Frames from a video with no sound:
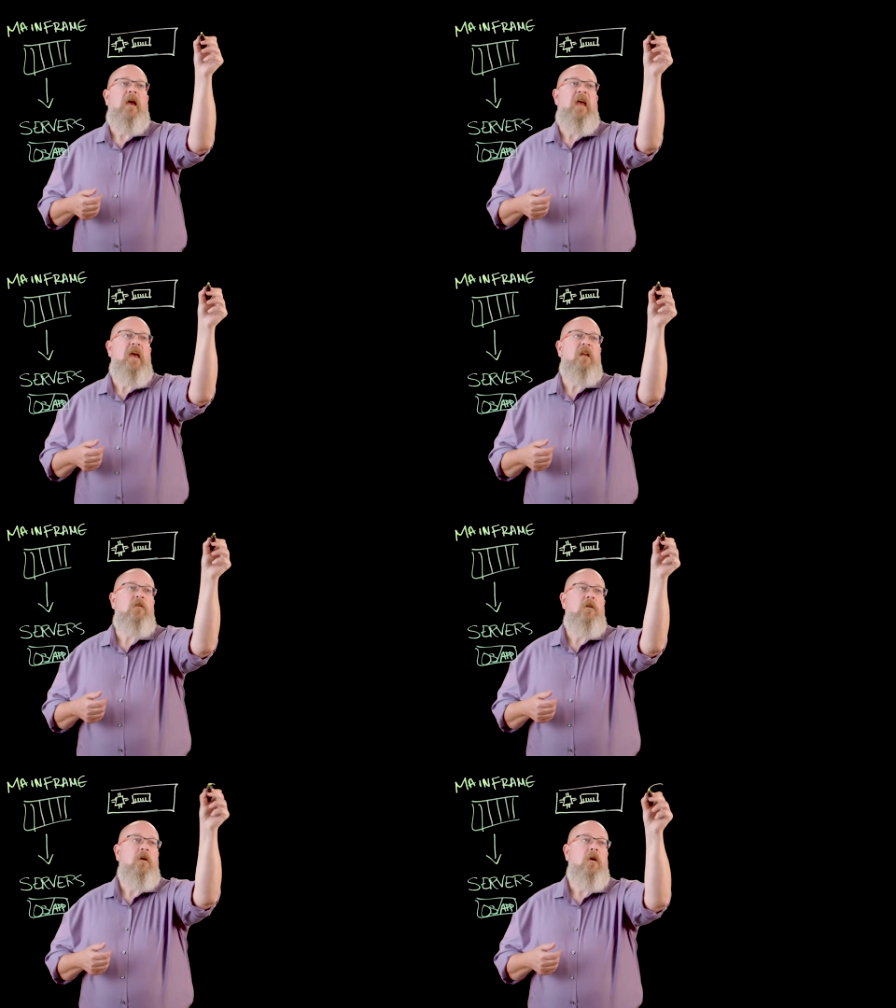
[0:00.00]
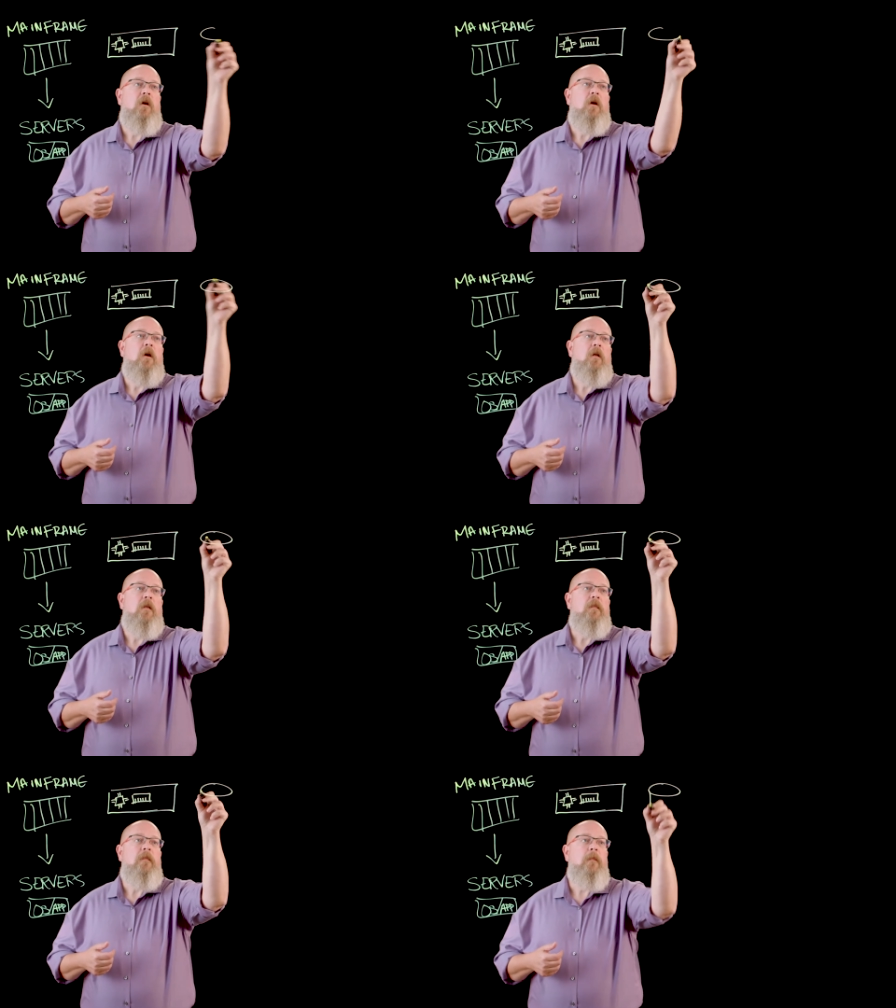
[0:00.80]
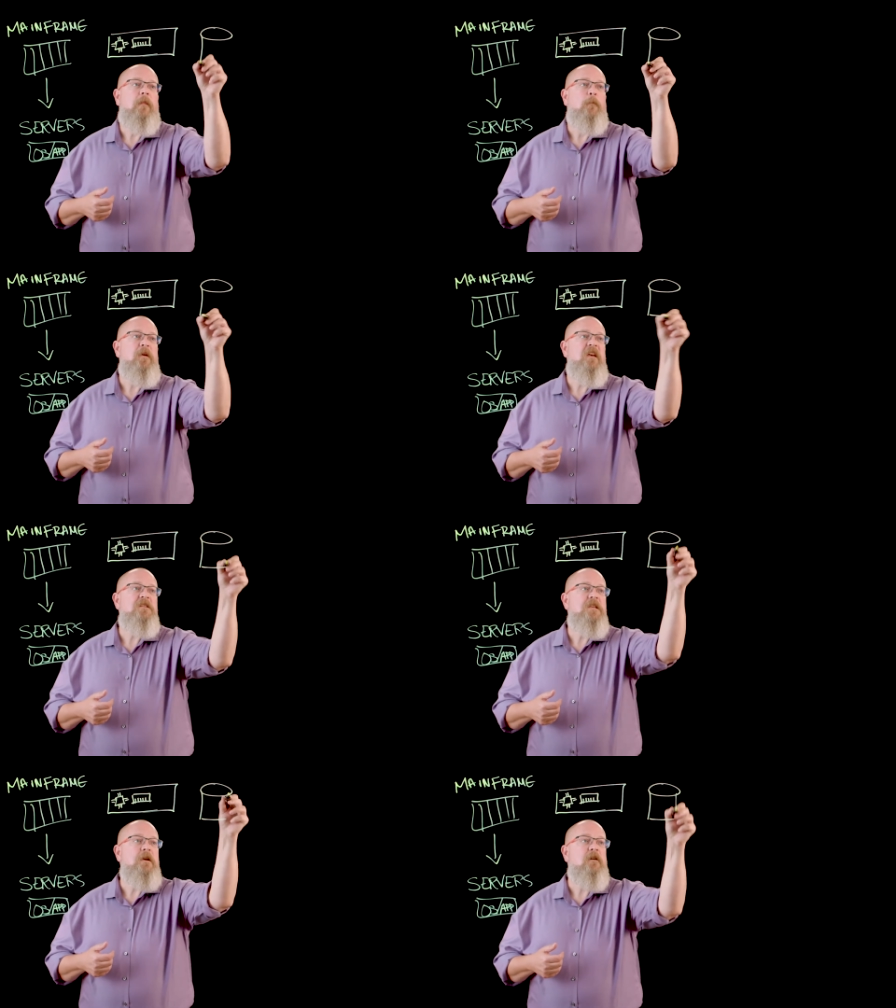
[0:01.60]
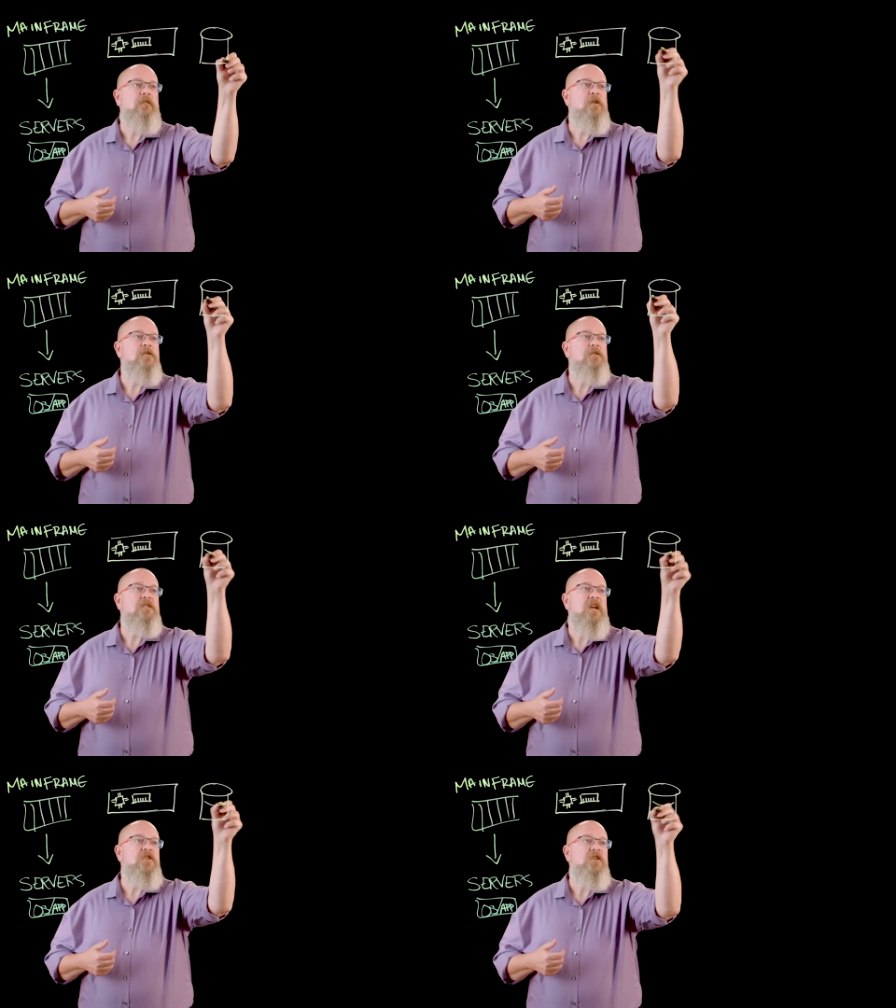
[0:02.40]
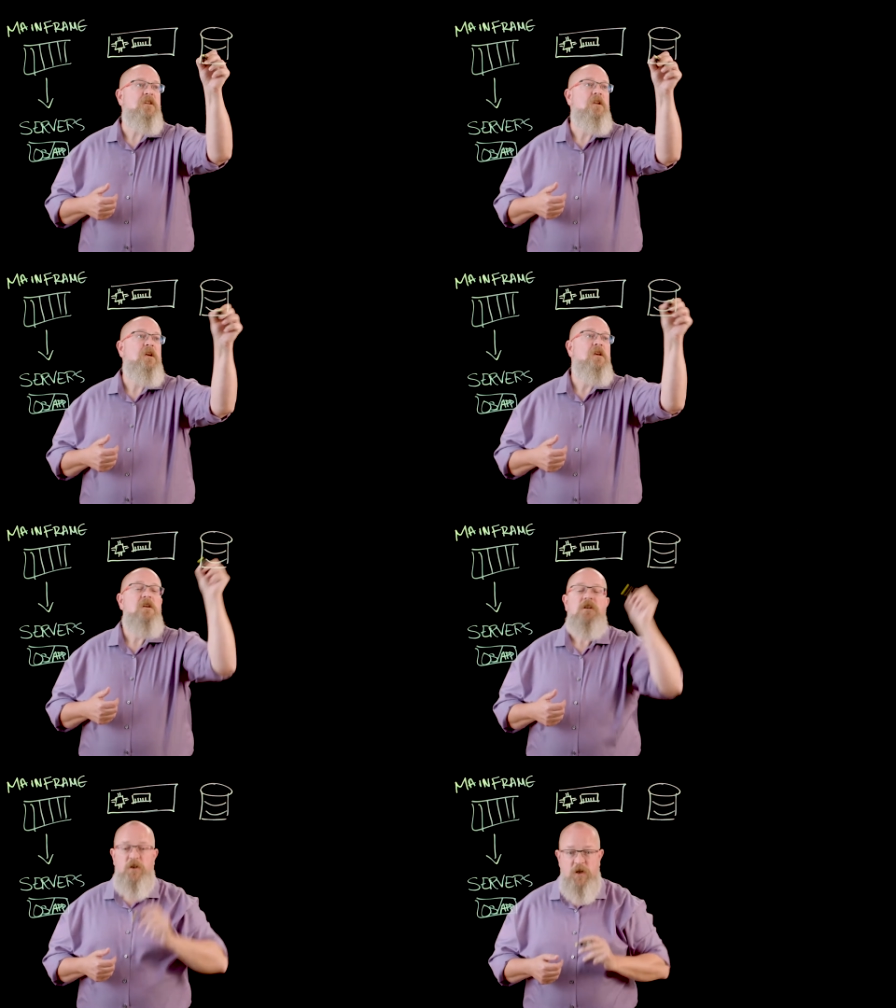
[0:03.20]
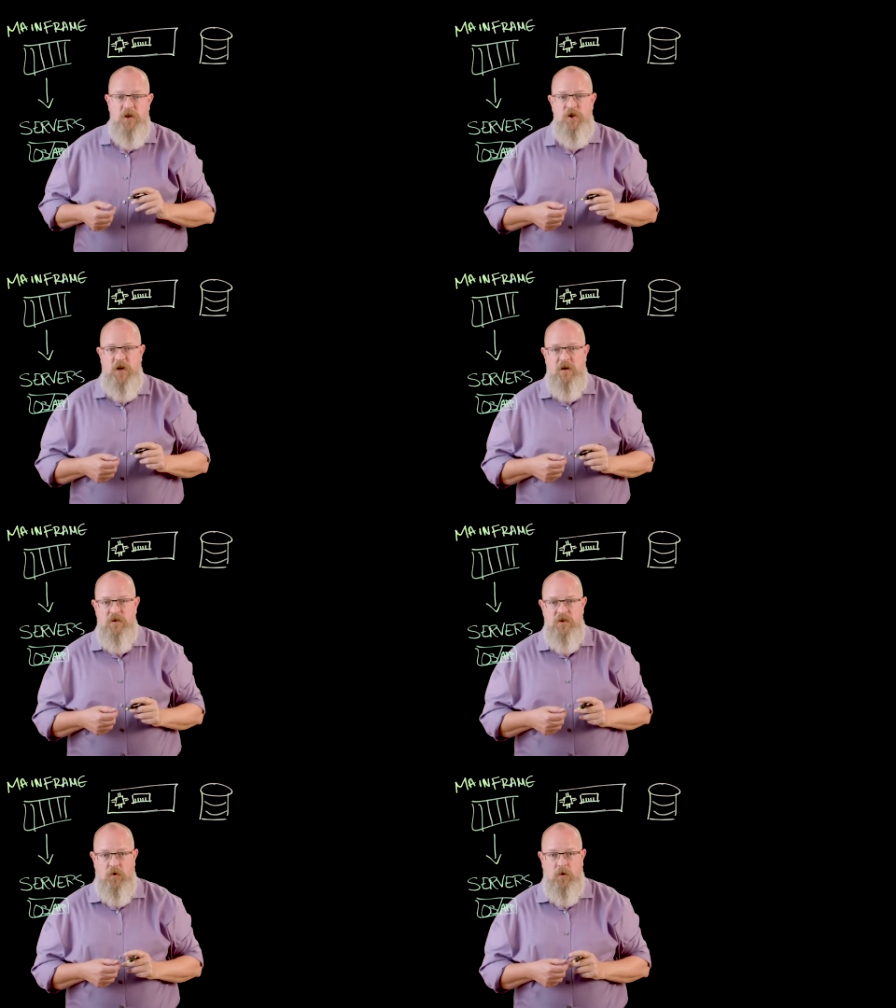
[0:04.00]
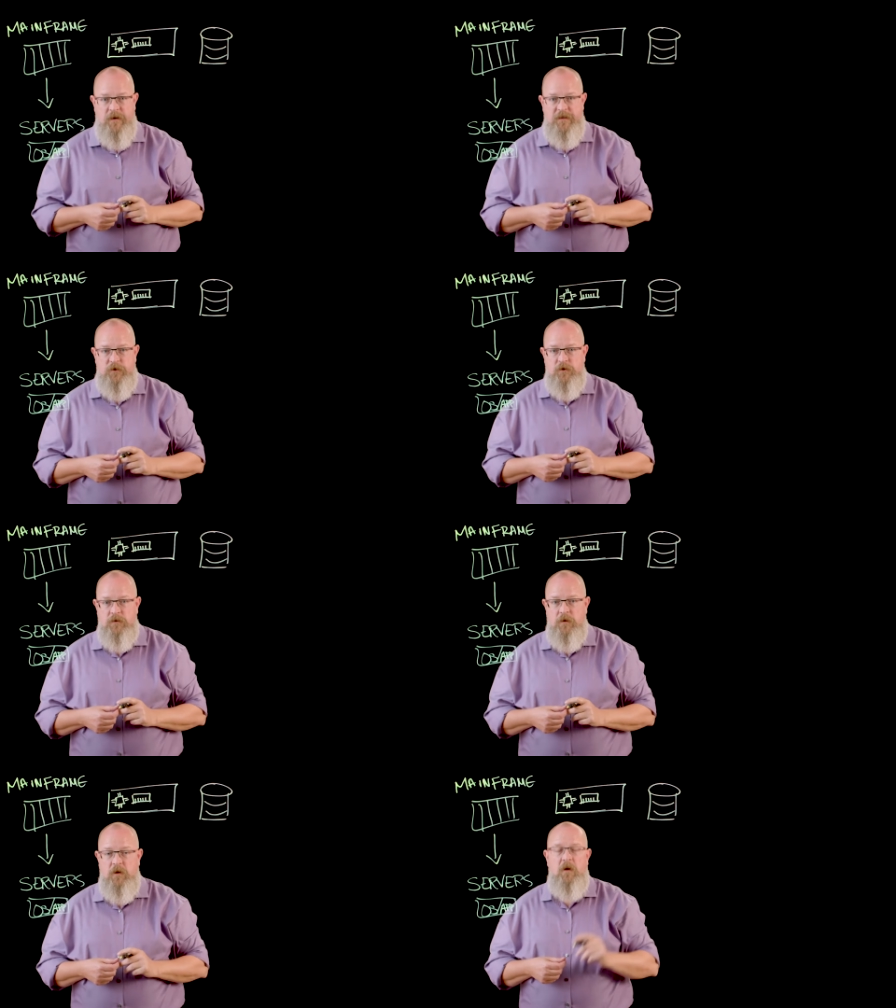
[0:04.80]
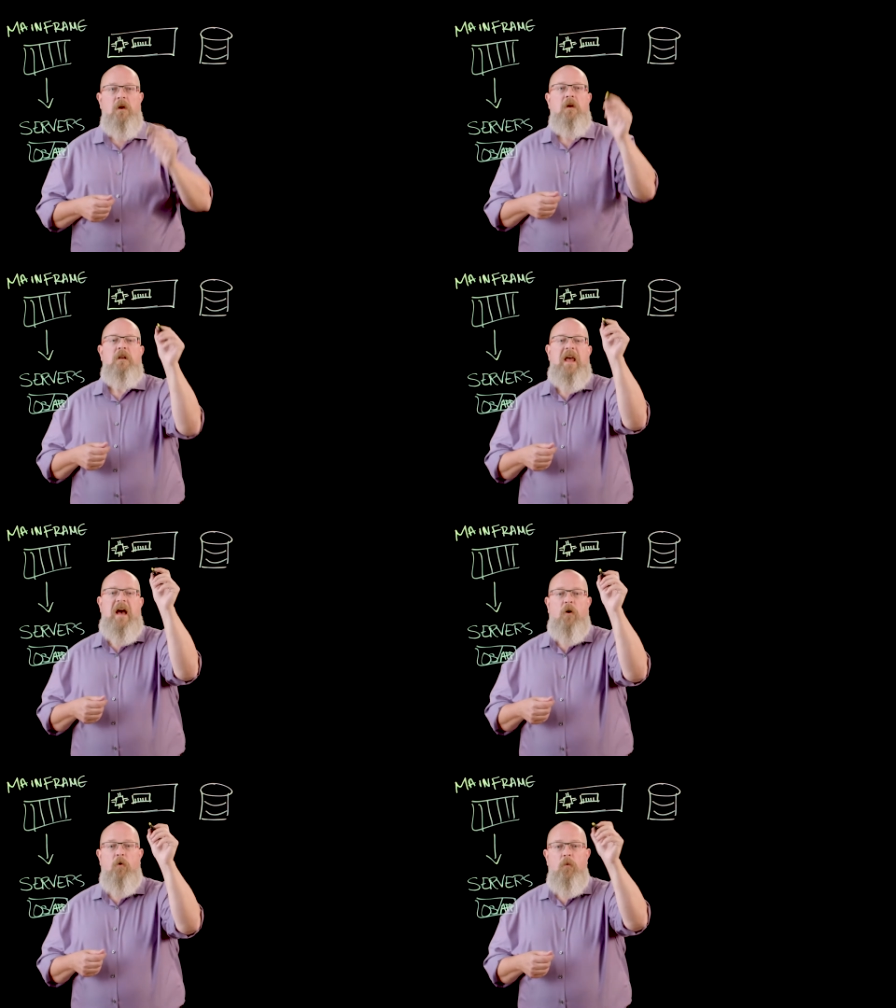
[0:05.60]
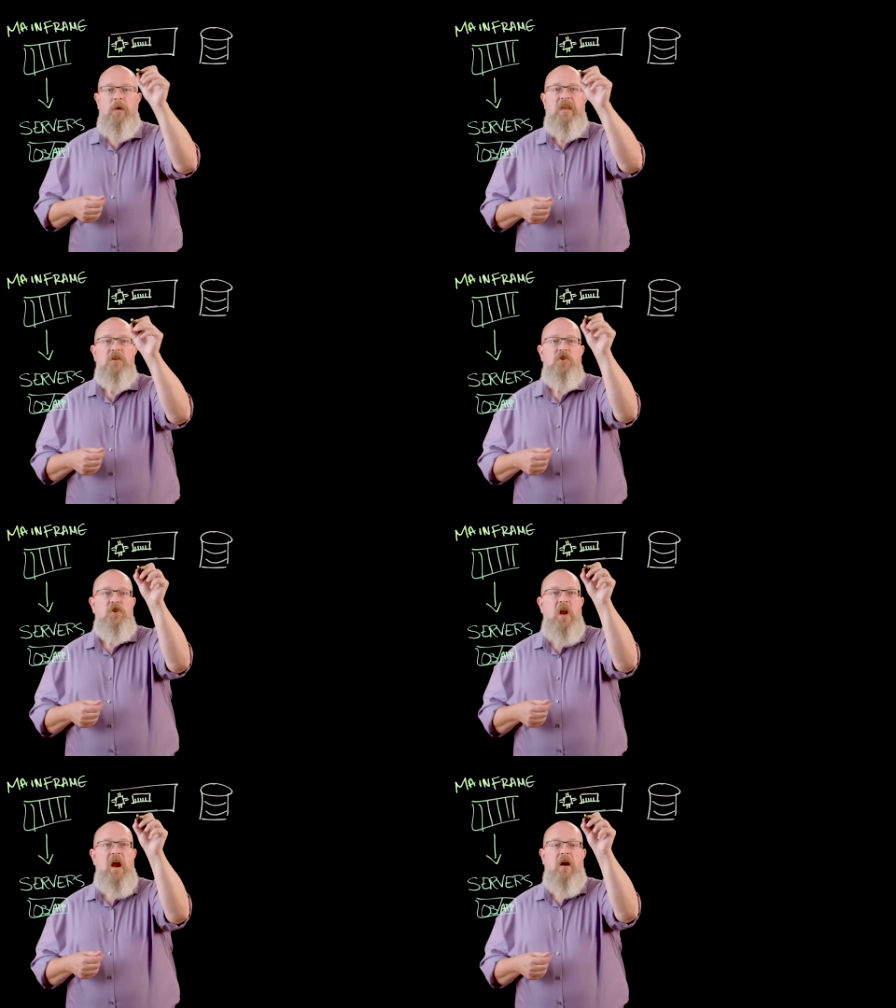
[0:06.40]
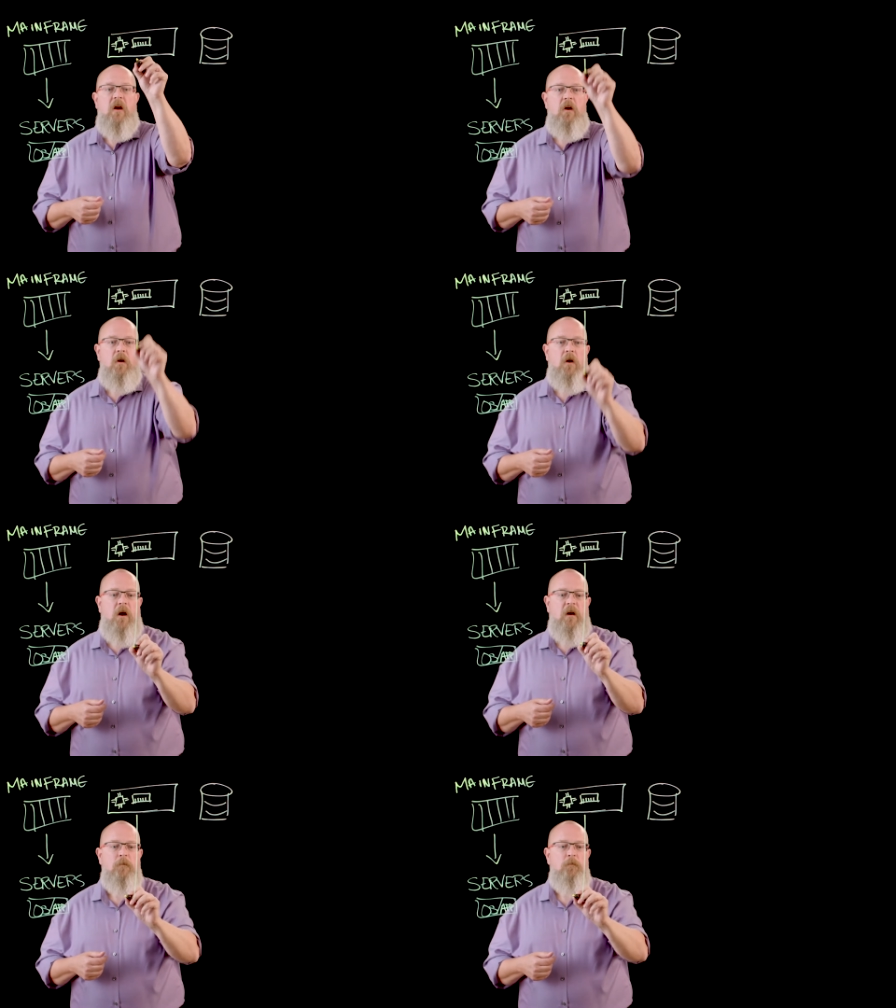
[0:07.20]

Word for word: and the big secret of virtualization, shared storage. Now, we can share our